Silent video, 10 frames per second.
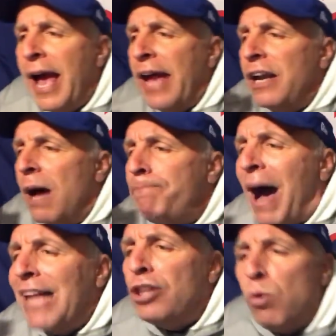and uh,
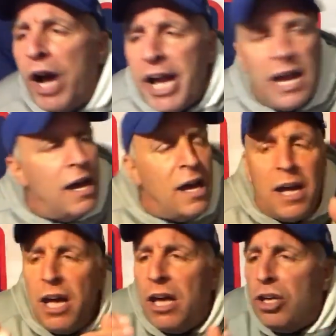by the way,
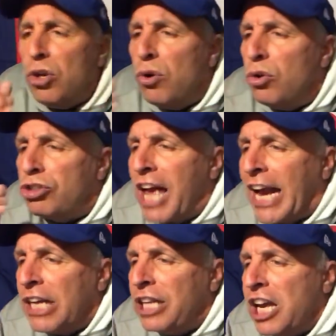uh, you
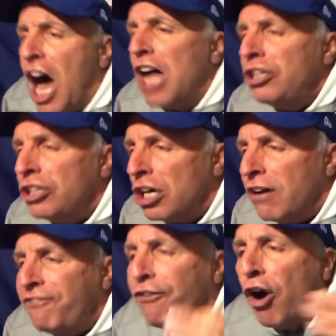take the
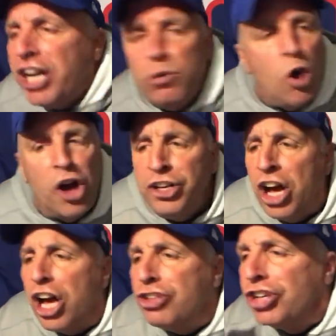under 41
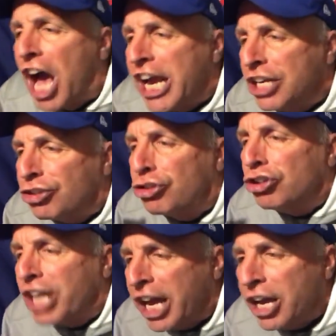uh, Giants
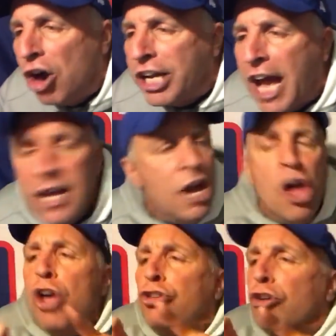today, okay?
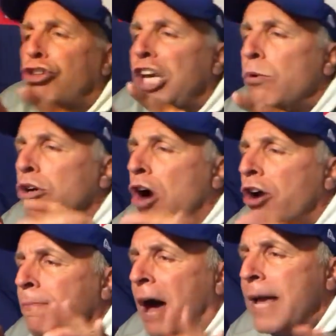So she will
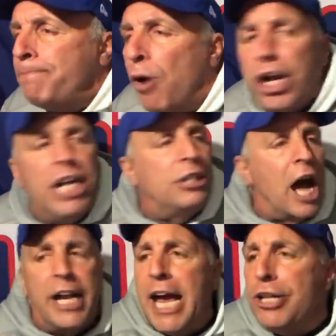go to
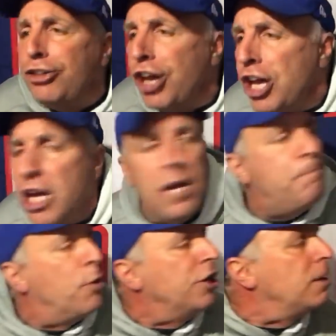
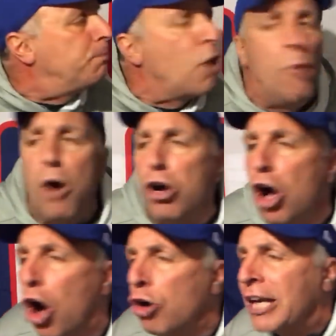mybookie.ag, put in the promo
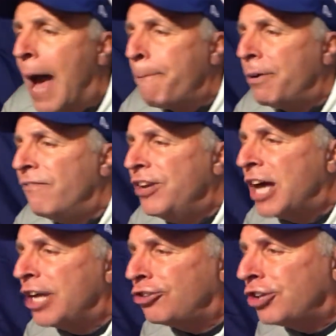code capital
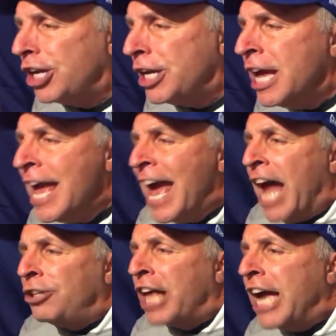VIC,
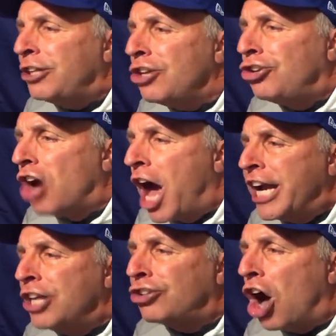and take the
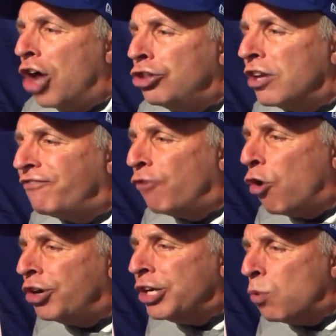Giants under
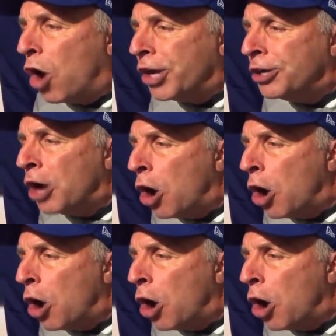41,